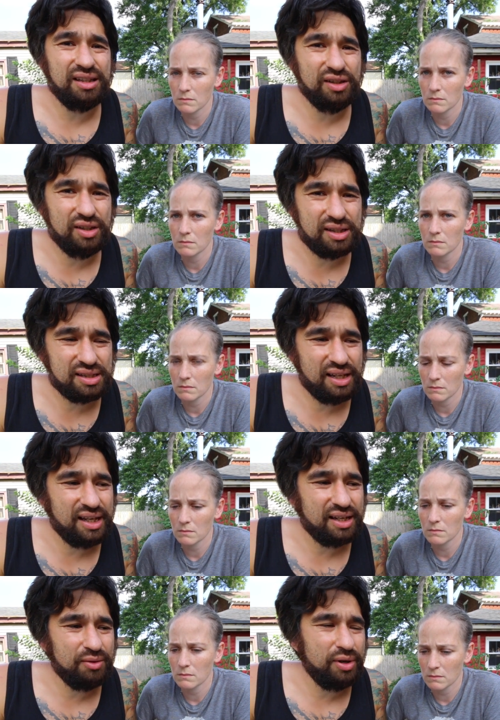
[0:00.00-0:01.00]
Speaker 1: it looks
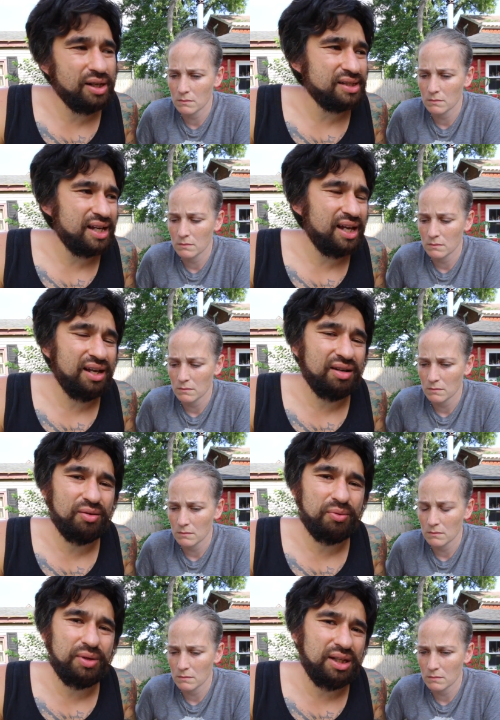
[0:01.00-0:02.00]
like and where it's at,
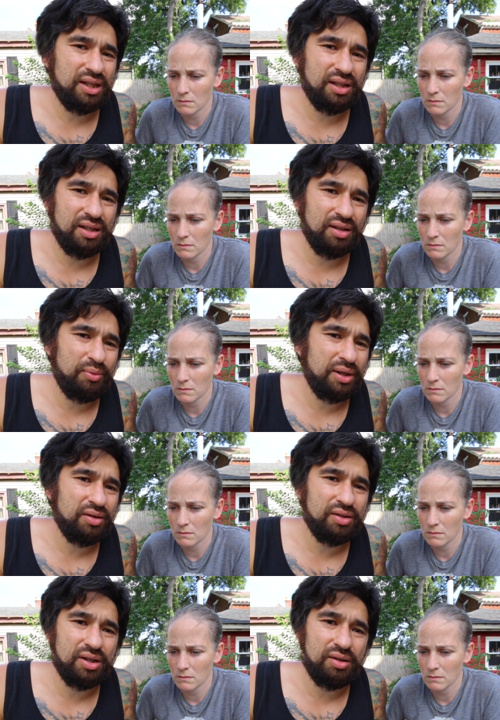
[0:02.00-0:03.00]
we we
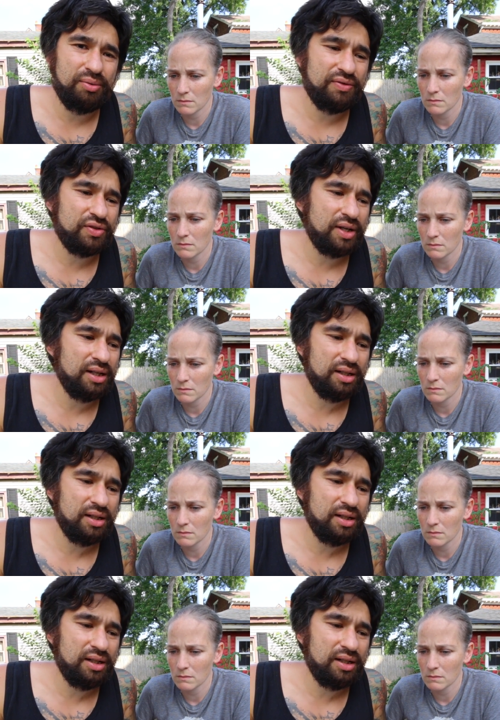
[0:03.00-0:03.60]
don't know. We've tried